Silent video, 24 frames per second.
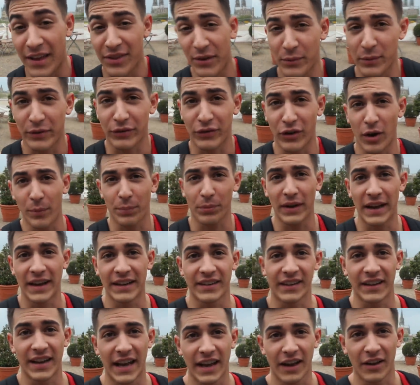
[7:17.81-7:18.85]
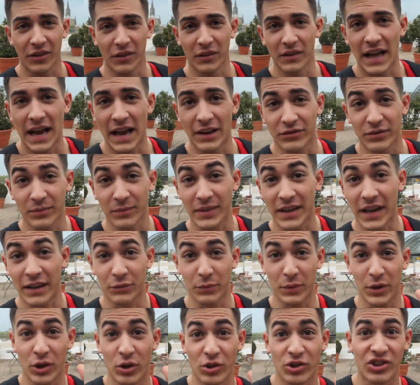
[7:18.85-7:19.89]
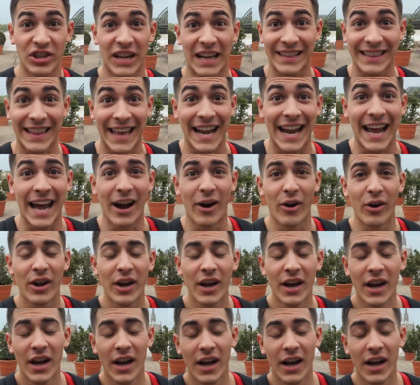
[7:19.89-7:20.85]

I think we start playing today on the live stream. If you guys want to go check that out.